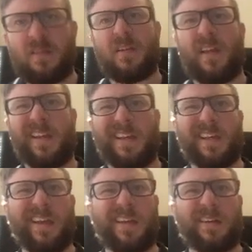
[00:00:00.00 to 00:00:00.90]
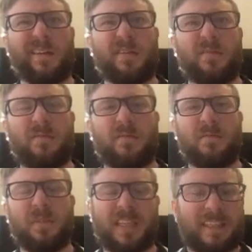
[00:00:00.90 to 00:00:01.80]
And again.
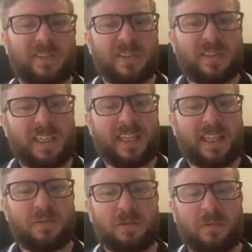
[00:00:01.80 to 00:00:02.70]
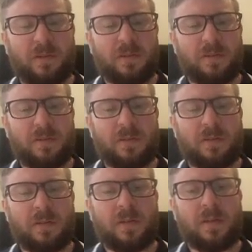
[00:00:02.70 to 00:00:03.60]
But that's not the answer we want.
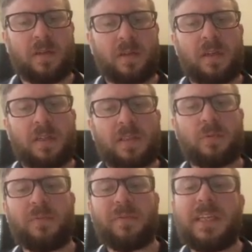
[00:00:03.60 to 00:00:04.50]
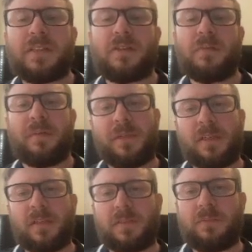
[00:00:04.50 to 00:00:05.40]
So what we need to remember,
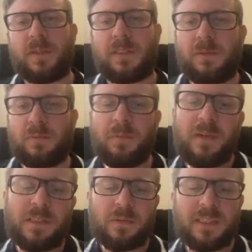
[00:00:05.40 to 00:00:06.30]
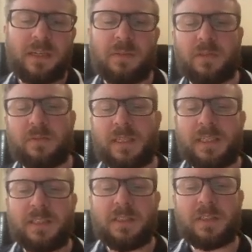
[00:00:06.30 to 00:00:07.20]
girls and boys, is when we're doing our
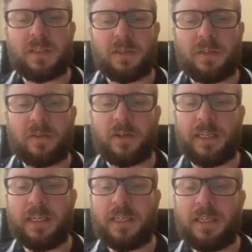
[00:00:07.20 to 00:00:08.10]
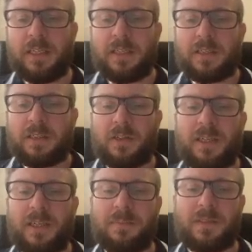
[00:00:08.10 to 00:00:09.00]
multiplication, so 3
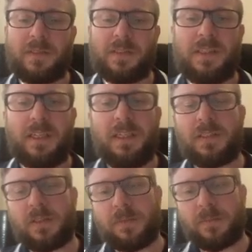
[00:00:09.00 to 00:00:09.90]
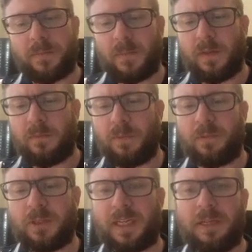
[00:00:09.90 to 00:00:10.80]
times 6, we
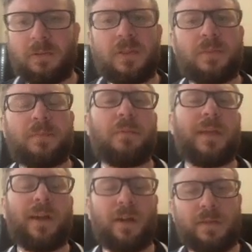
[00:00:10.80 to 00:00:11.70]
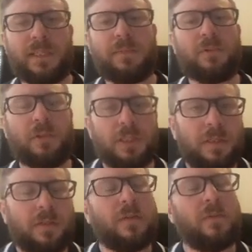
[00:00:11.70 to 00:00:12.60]
push equals, but we only push
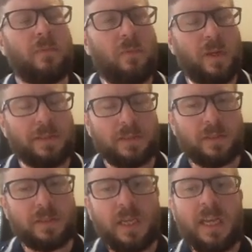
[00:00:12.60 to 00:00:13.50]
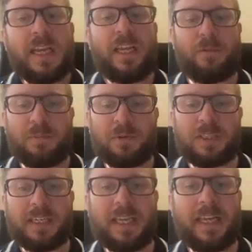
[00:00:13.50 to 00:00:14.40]
it once. If we push
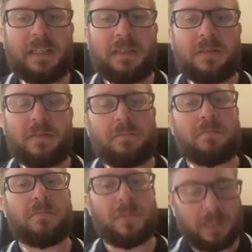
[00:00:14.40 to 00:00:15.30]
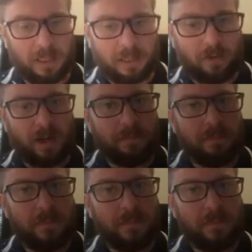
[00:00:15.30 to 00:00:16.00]
it again, it's going to go up.